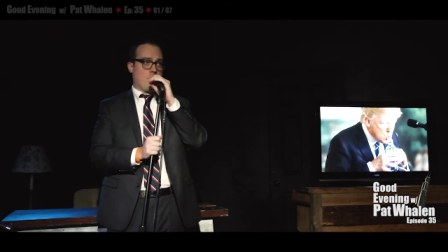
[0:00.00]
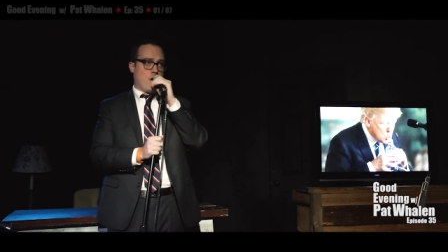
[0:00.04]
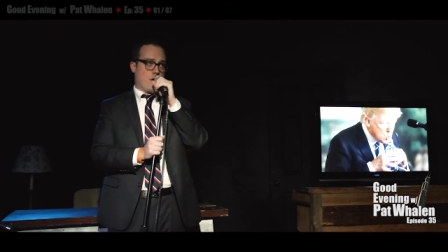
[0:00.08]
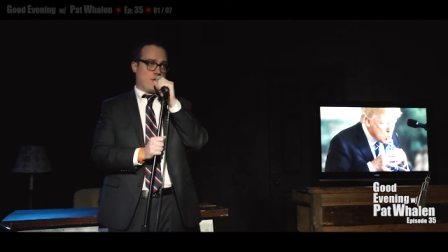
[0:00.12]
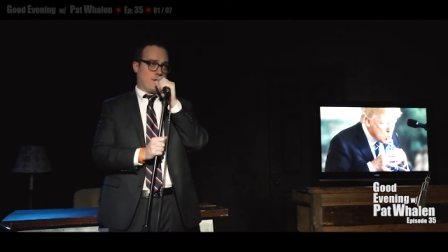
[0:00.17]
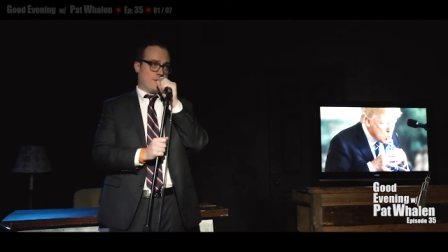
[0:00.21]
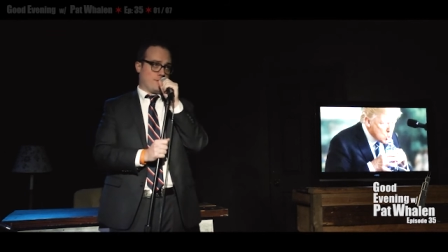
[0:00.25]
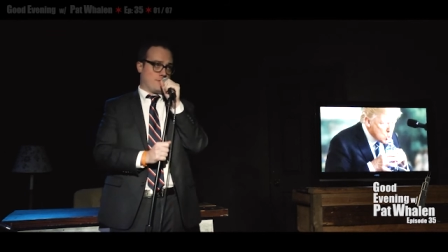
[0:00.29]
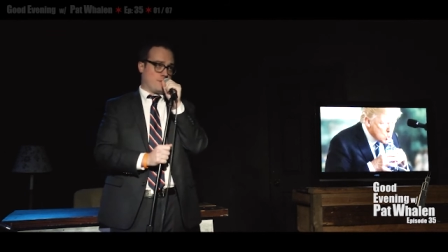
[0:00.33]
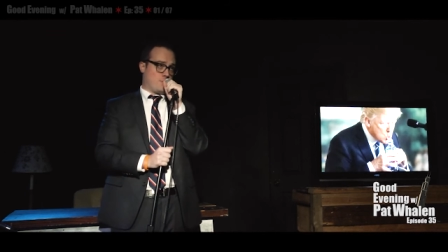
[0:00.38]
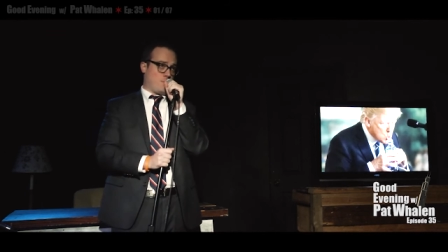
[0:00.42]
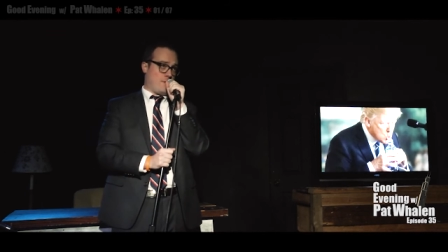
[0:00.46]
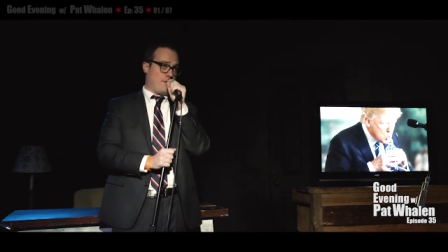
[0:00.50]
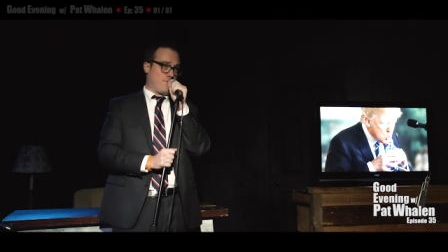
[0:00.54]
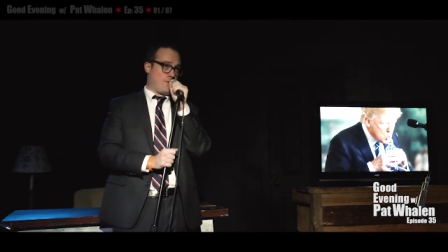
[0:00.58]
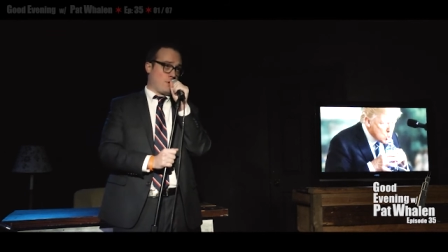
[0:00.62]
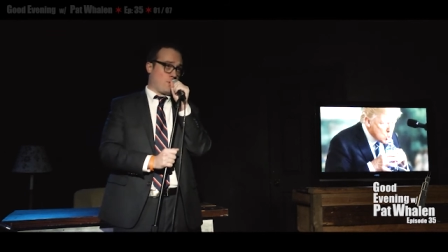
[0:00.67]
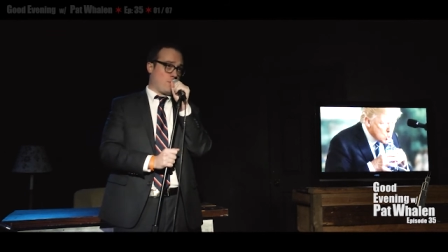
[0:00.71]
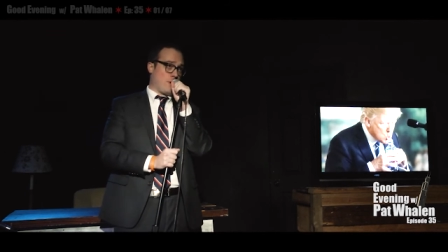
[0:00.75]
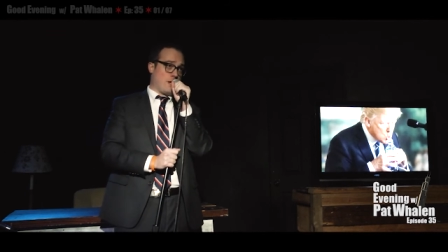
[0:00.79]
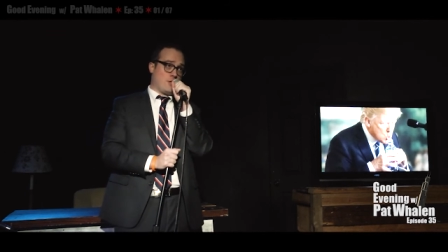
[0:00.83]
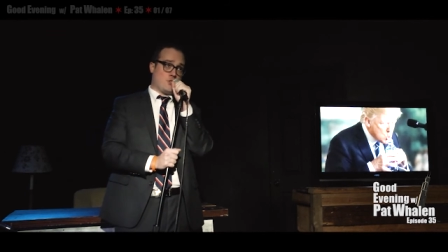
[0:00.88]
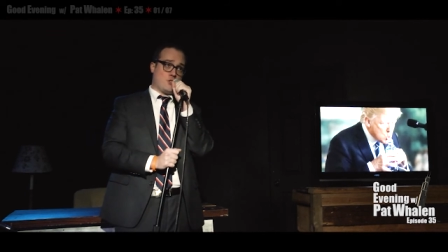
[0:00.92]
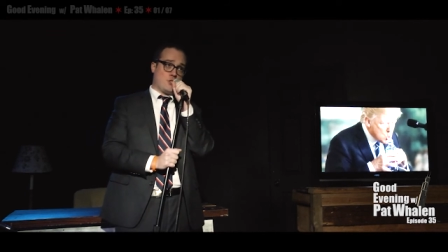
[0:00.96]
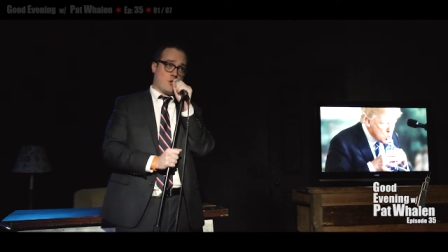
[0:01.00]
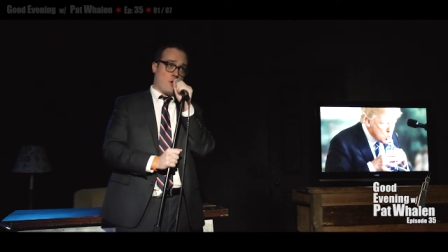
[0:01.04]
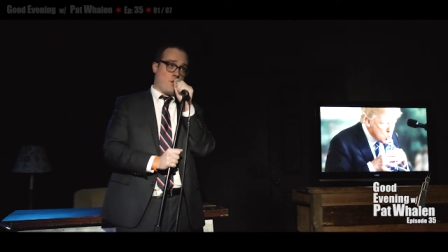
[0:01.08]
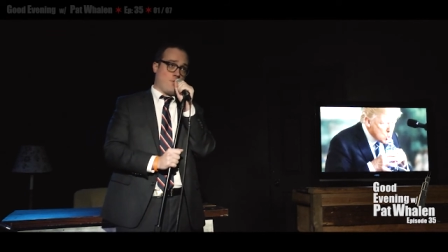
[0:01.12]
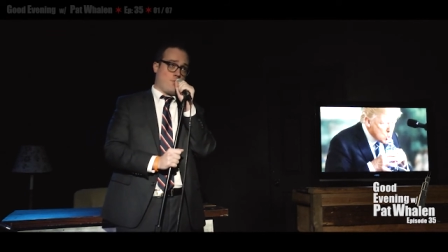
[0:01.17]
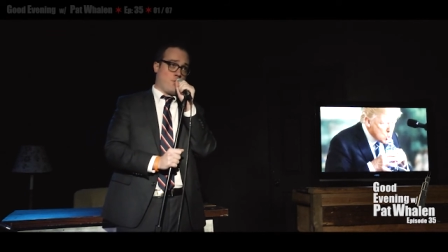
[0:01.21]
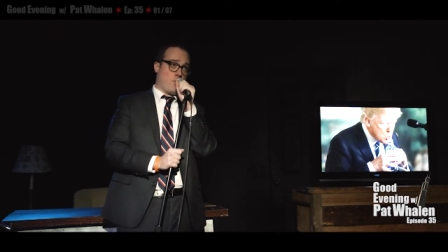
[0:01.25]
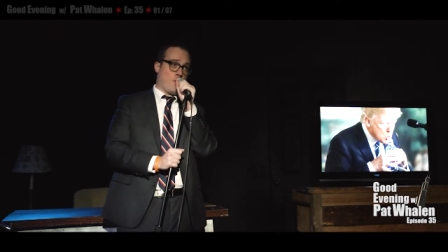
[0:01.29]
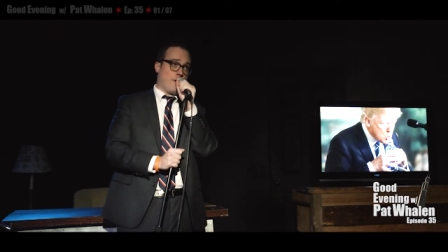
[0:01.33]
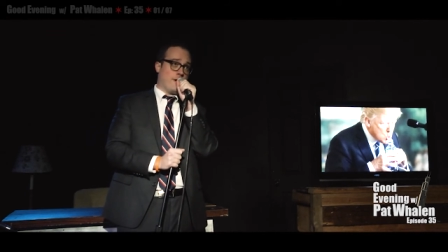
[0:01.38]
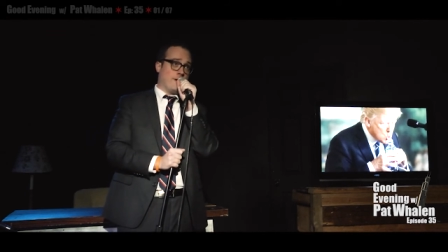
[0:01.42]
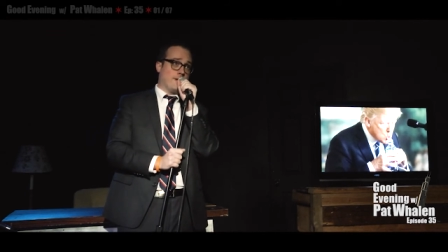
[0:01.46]
Artist. We have a great show
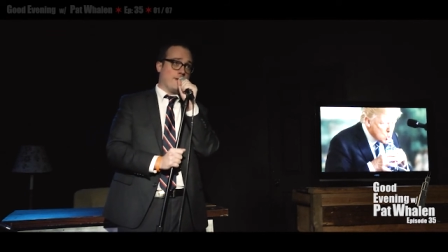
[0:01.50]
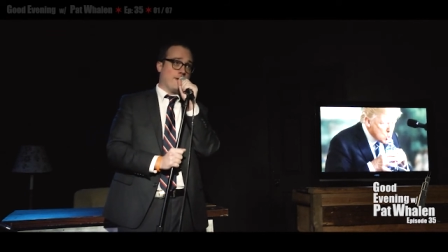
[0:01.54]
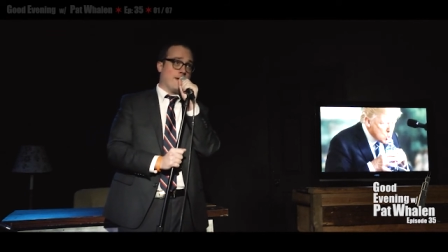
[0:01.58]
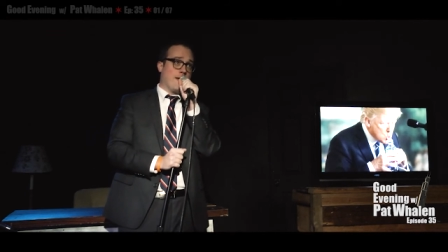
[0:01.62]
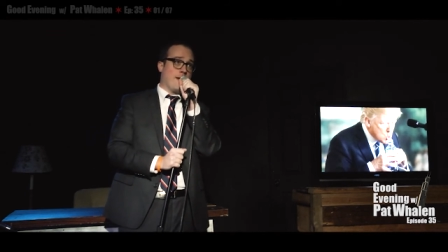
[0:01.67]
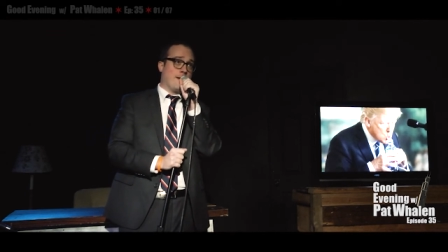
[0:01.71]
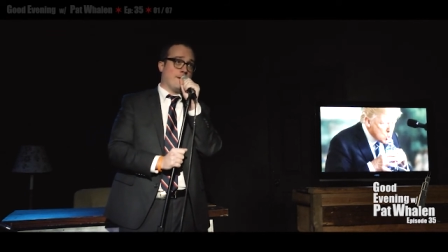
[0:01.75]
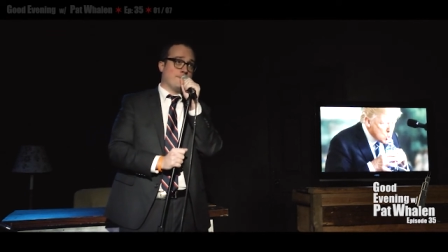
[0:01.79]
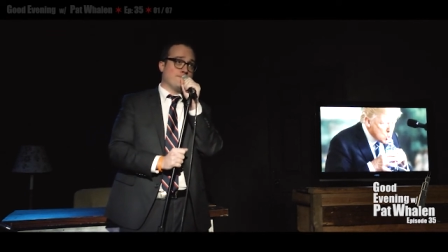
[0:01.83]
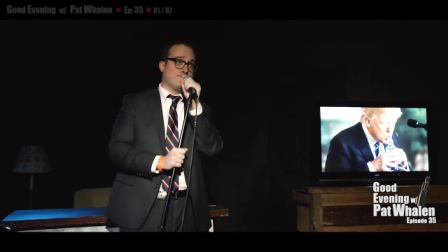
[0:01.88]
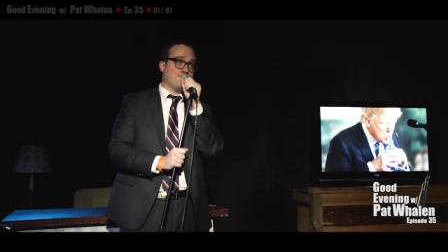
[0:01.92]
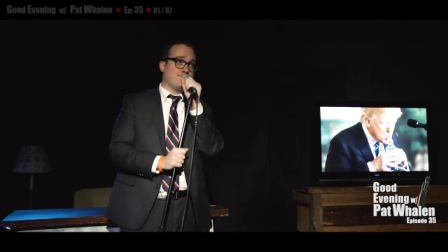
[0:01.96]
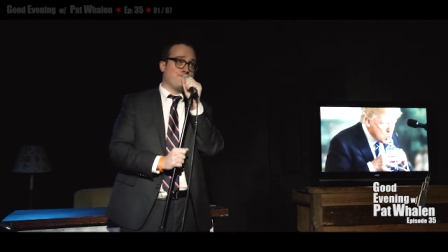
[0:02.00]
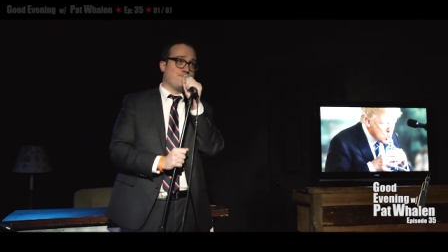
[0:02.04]
for you tonight.